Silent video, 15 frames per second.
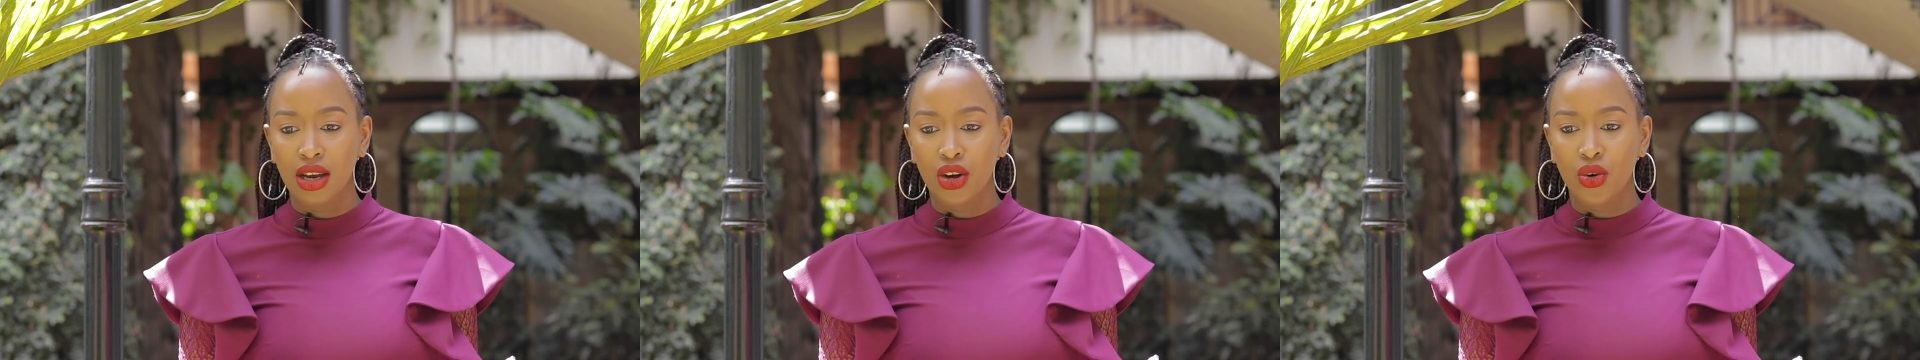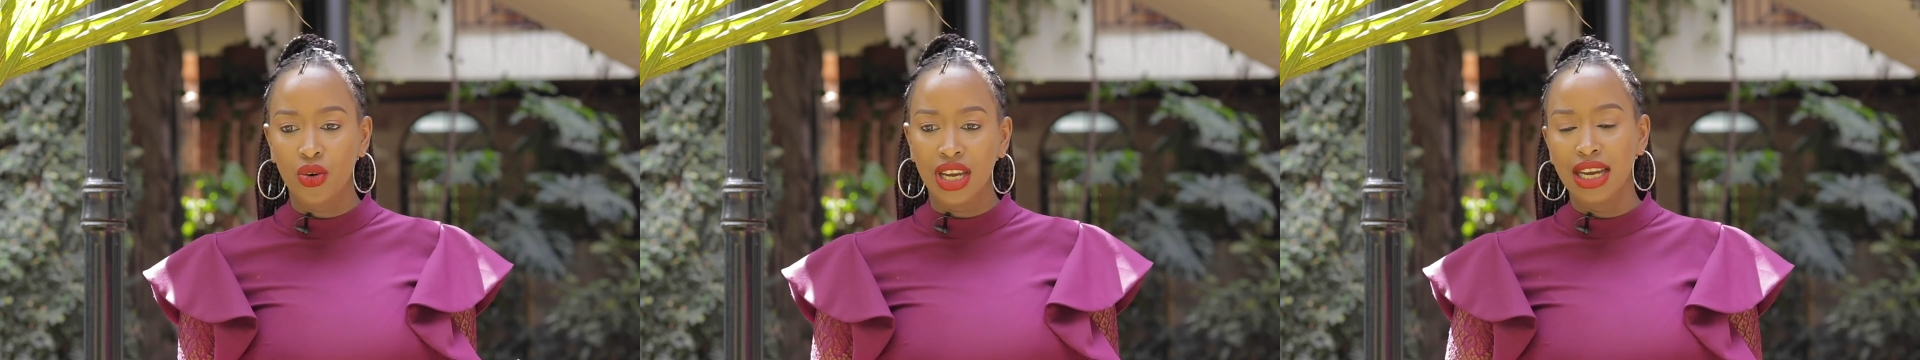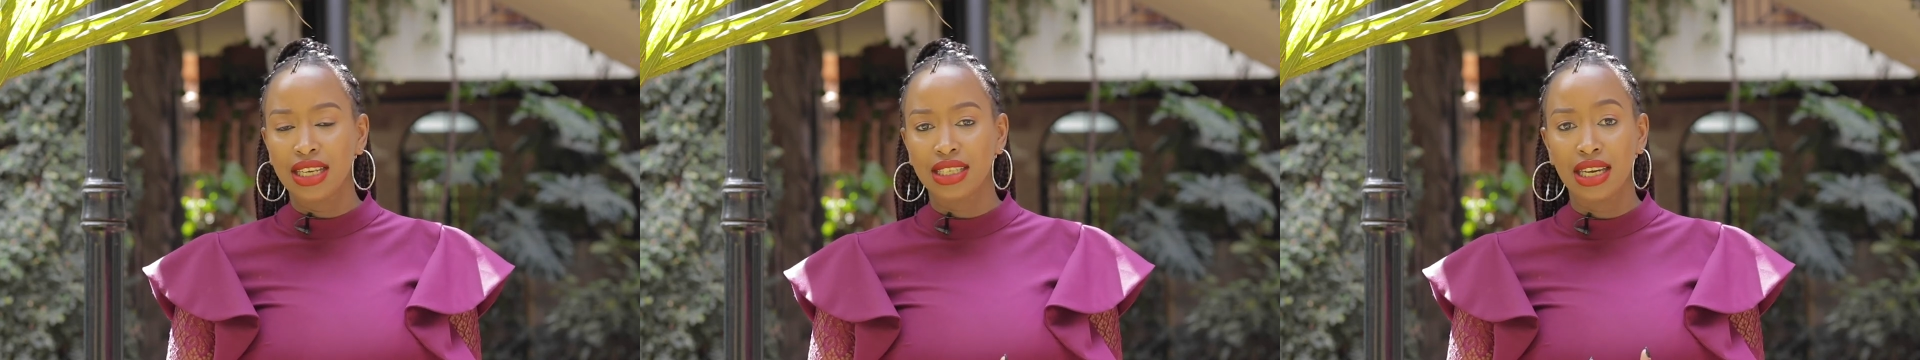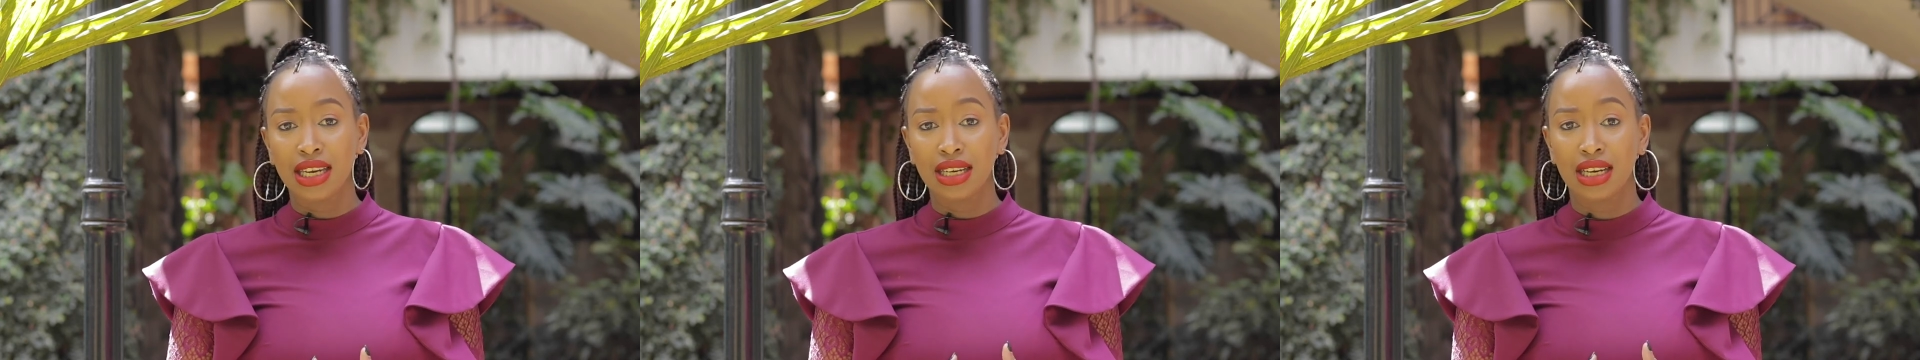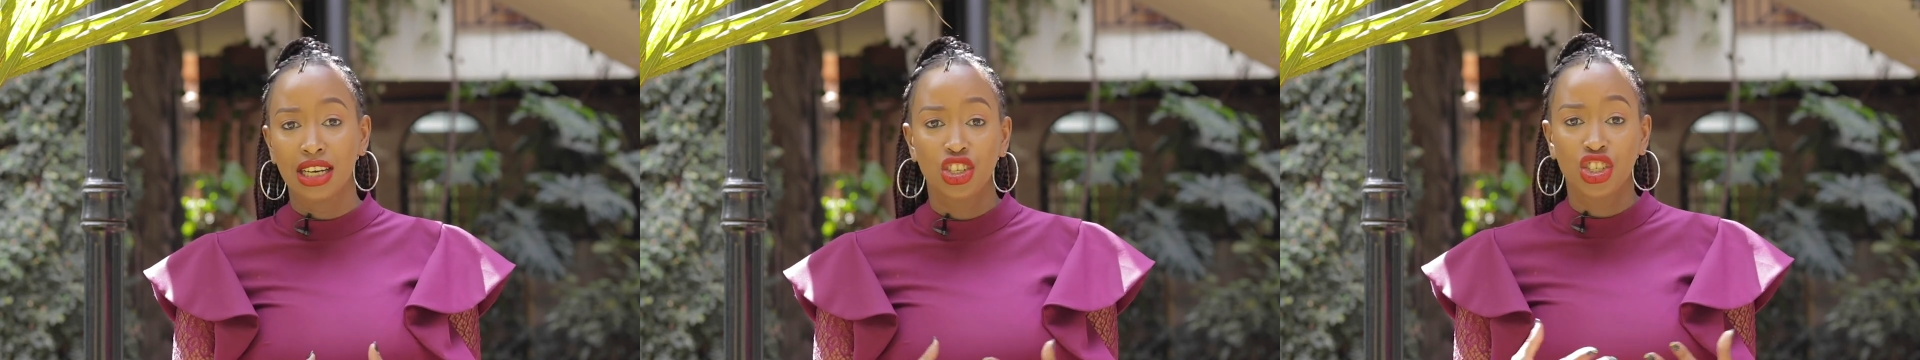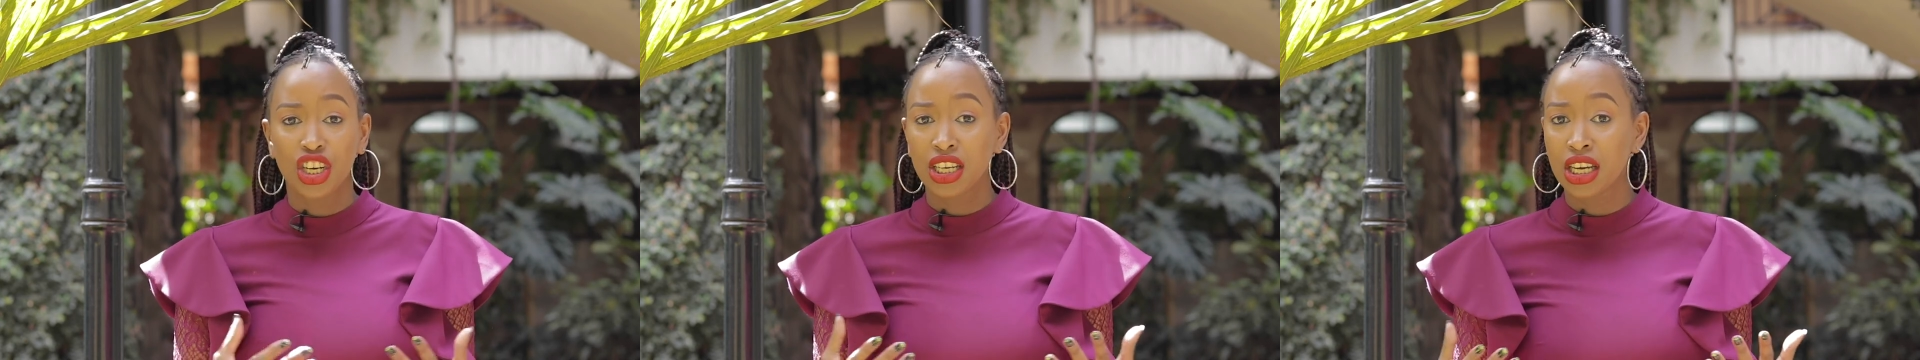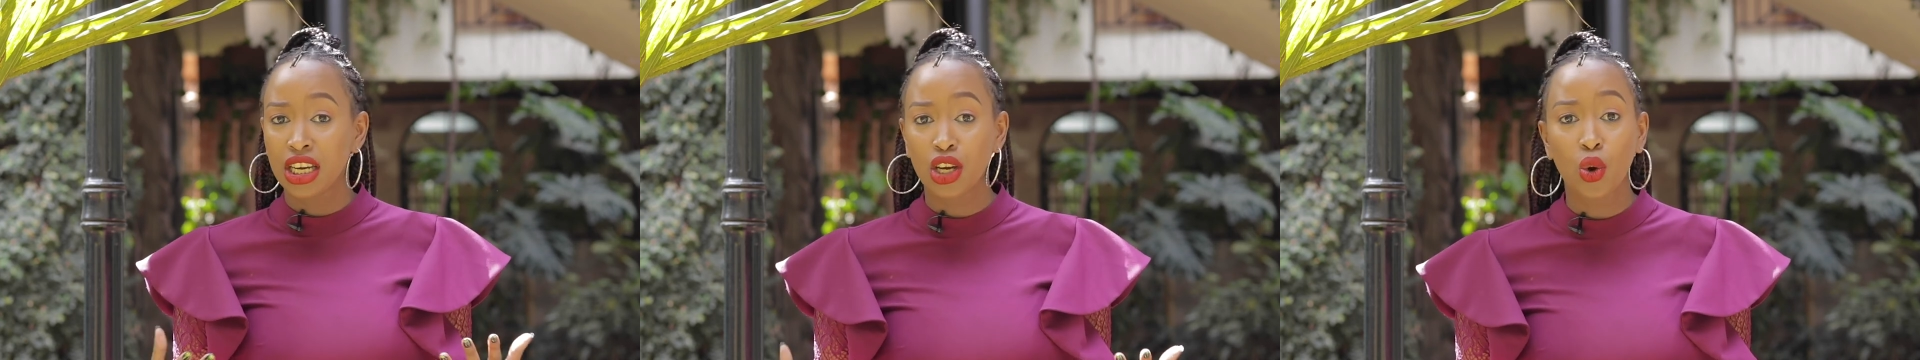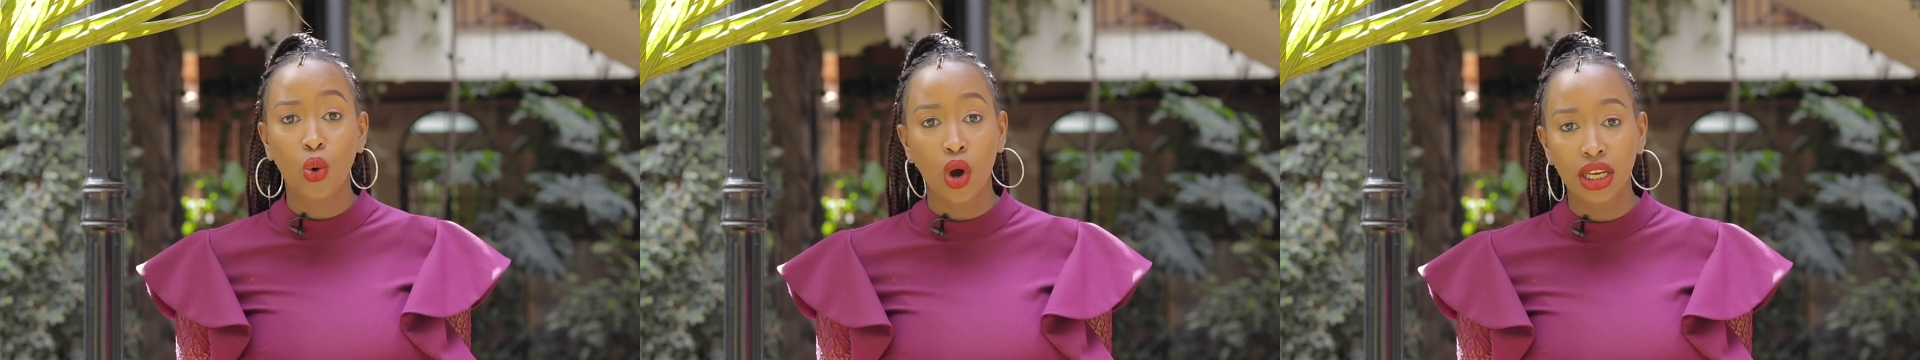creating gender
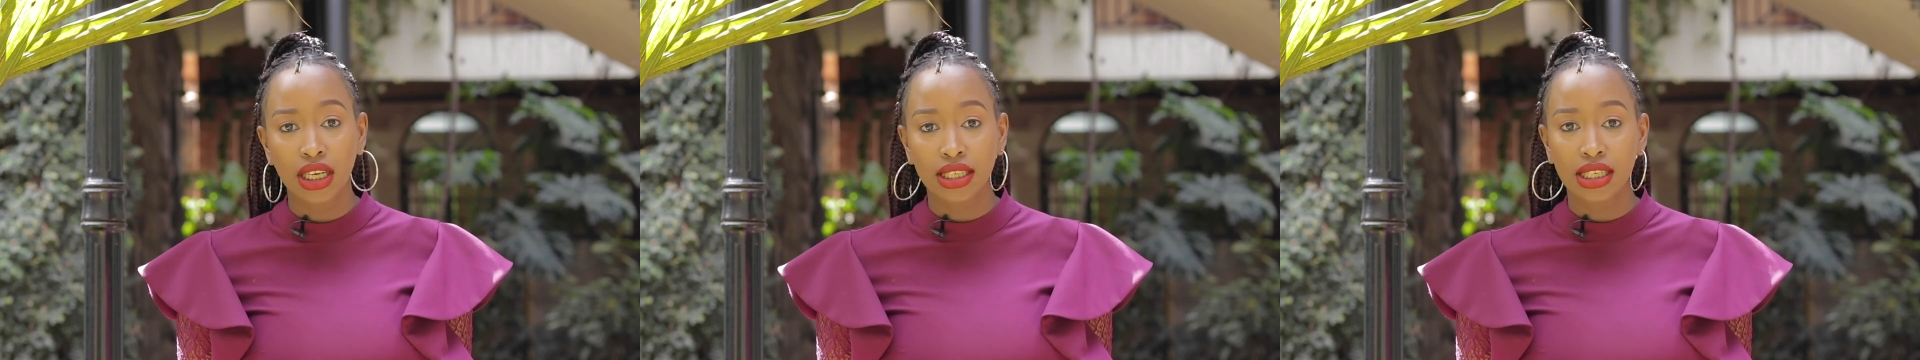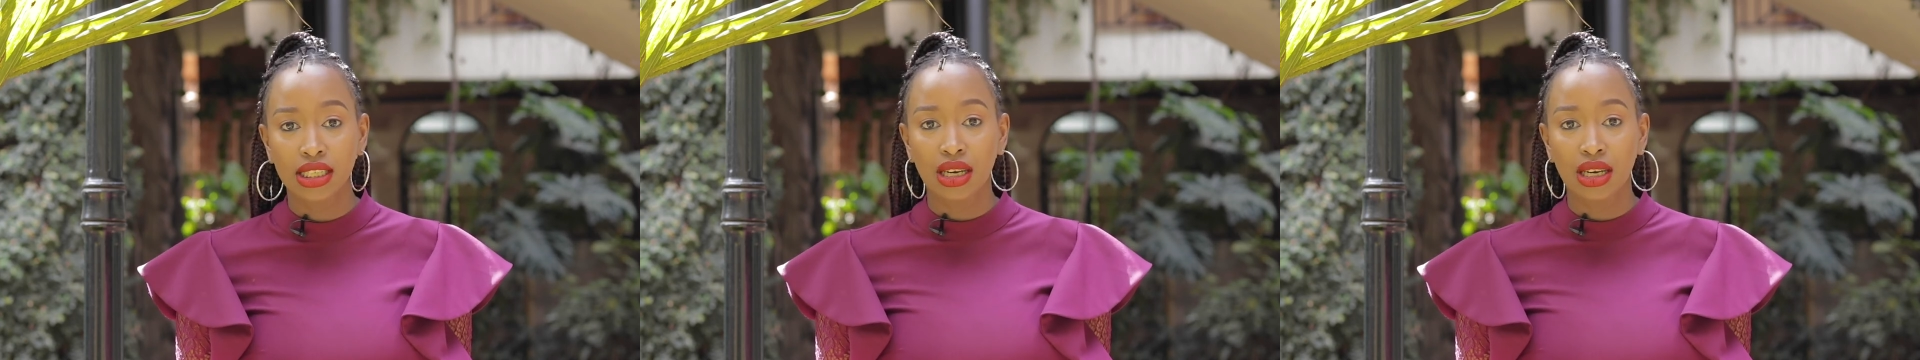equality,